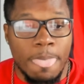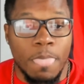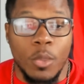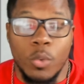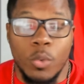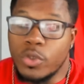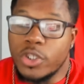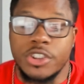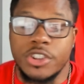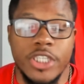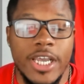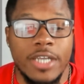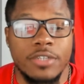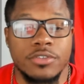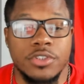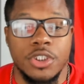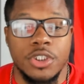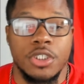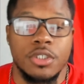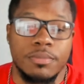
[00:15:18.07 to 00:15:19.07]
We shall
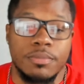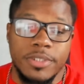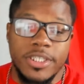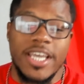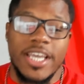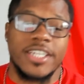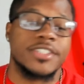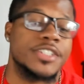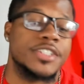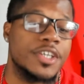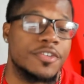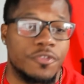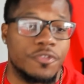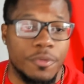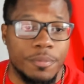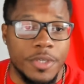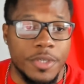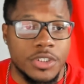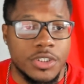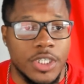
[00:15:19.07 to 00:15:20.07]
see. But that is it for
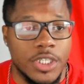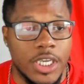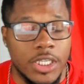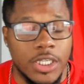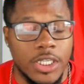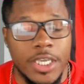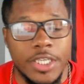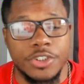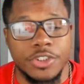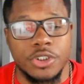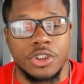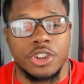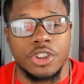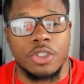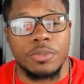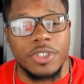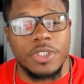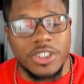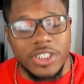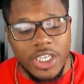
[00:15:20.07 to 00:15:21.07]
me today, ladies and
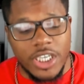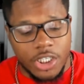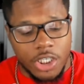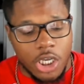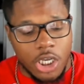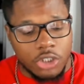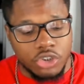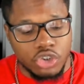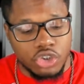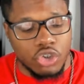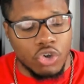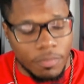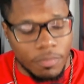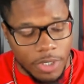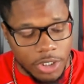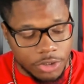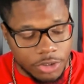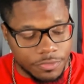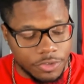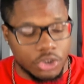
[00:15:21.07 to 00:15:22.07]
gentlemen. Thank y'all so
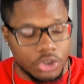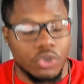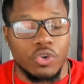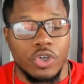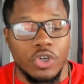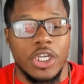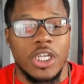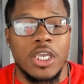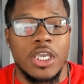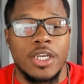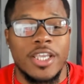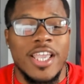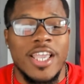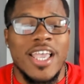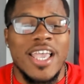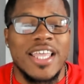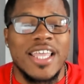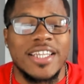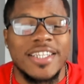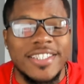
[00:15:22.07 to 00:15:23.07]
much for tuning in
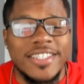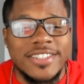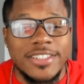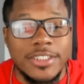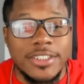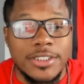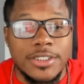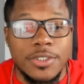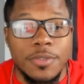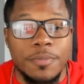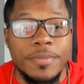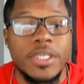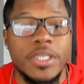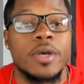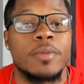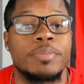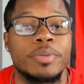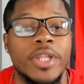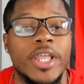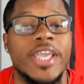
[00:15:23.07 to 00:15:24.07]
and listening to me
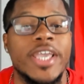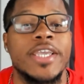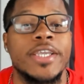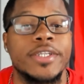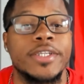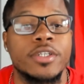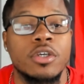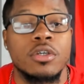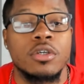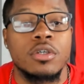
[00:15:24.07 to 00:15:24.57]
complain.